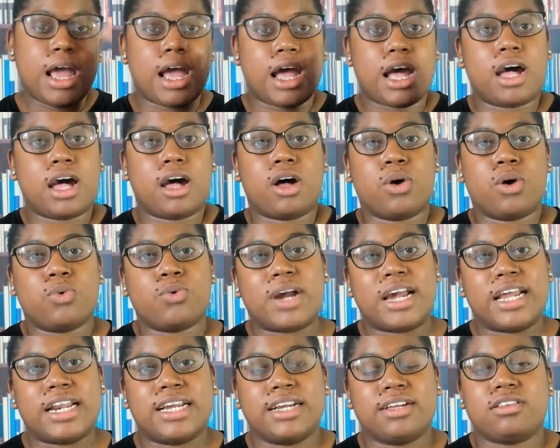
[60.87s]
uh,
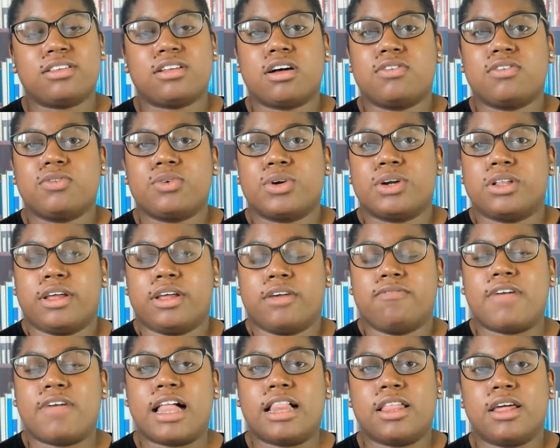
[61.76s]
writing software
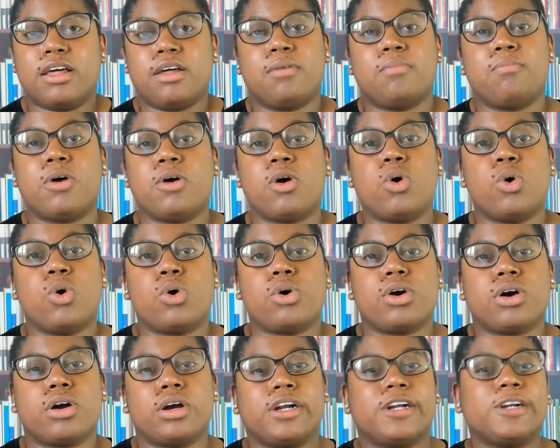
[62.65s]
like vellum
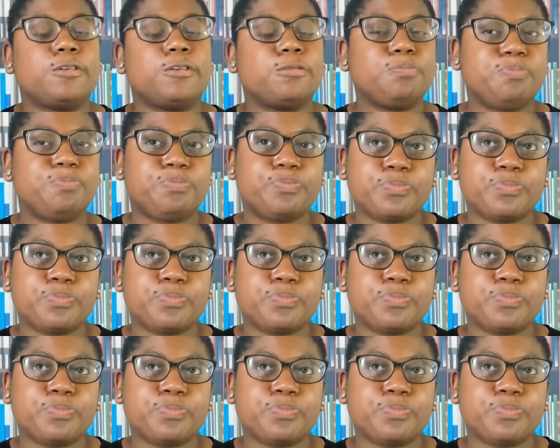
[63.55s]
or